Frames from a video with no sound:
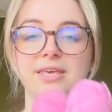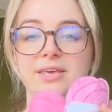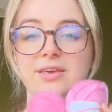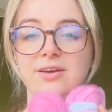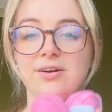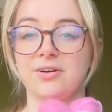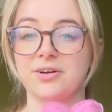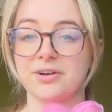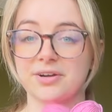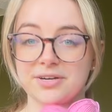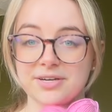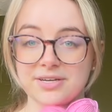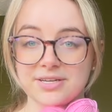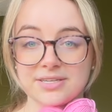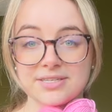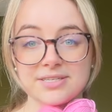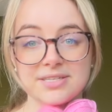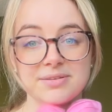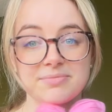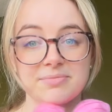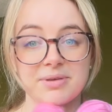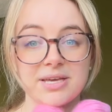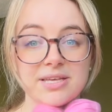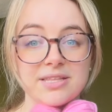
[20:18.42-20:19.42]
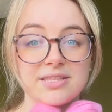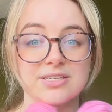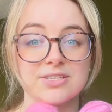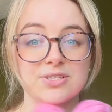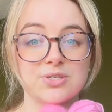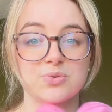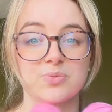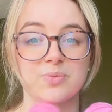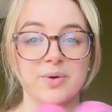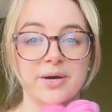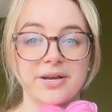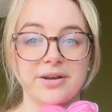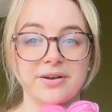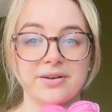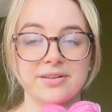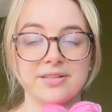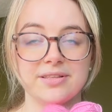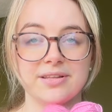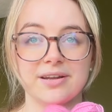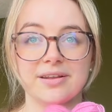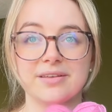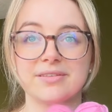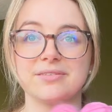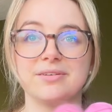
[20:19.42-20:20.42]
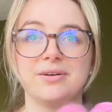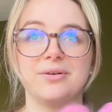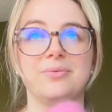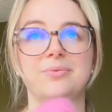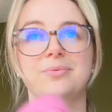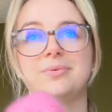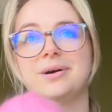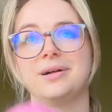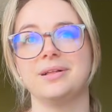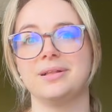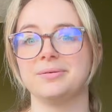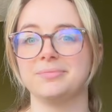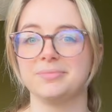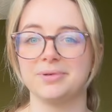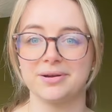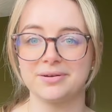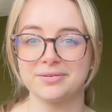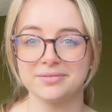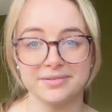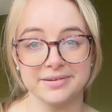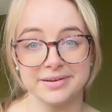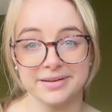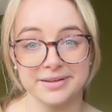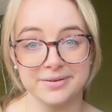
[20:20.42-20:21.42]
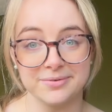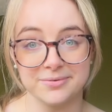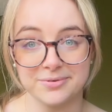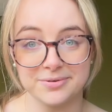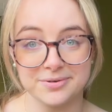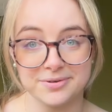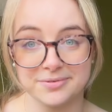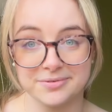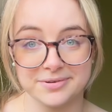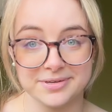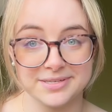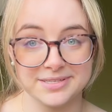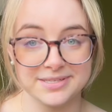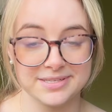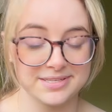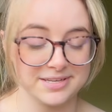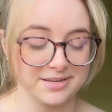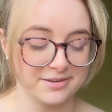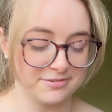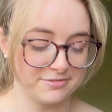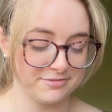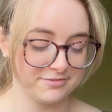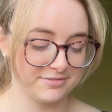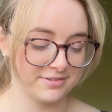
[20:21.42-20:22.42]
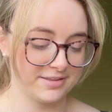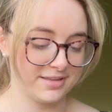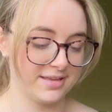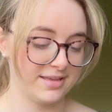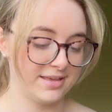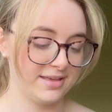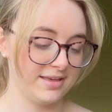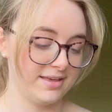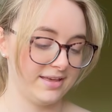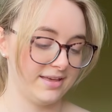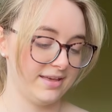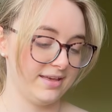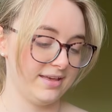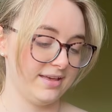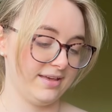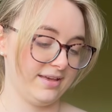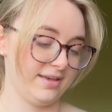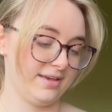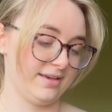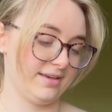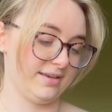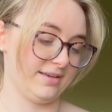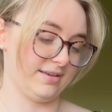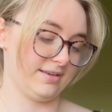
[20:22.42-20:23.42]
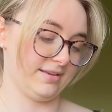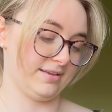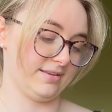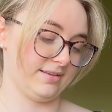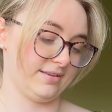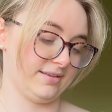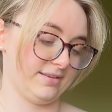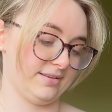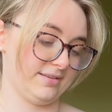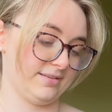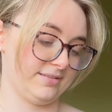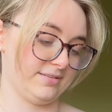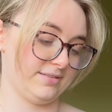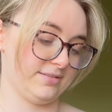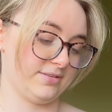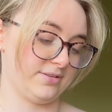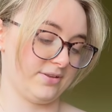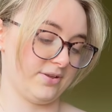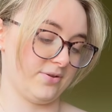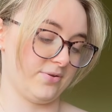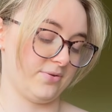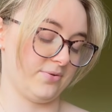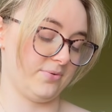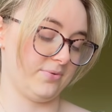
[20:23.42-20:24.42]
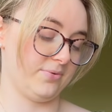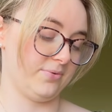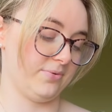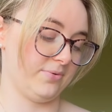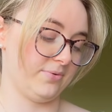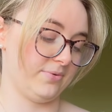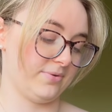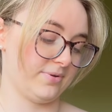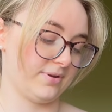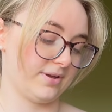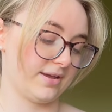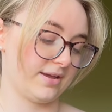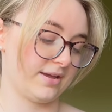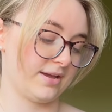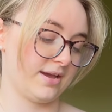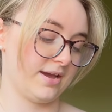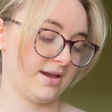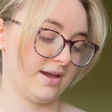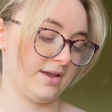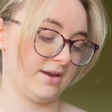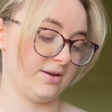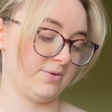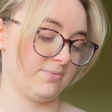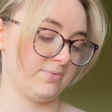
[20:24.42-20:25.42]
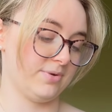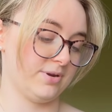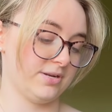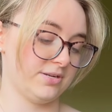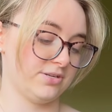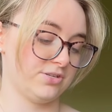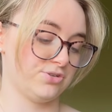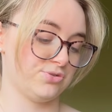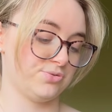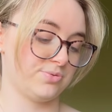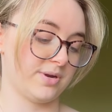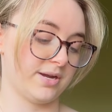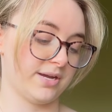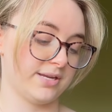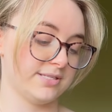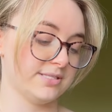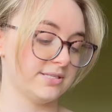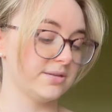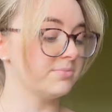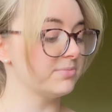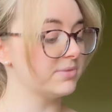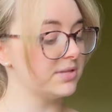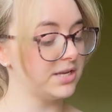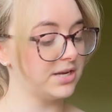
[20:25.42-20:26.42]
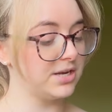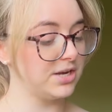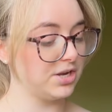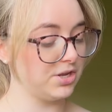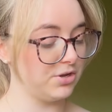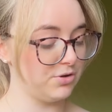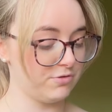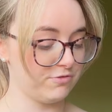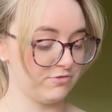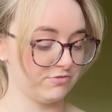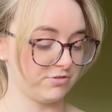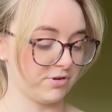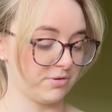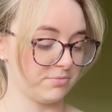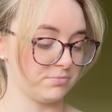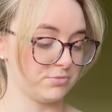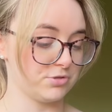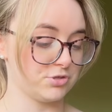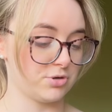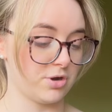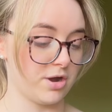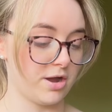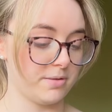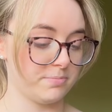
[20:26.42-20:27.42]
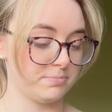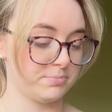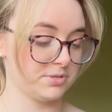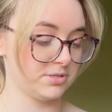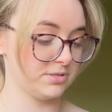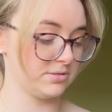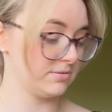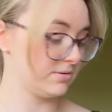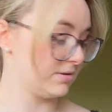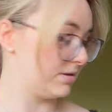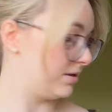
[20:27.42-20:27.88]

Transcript: yarn to make this sweater, and then I thought, well, I'm already ordering stuff. So I kind of want to try something new from Drops,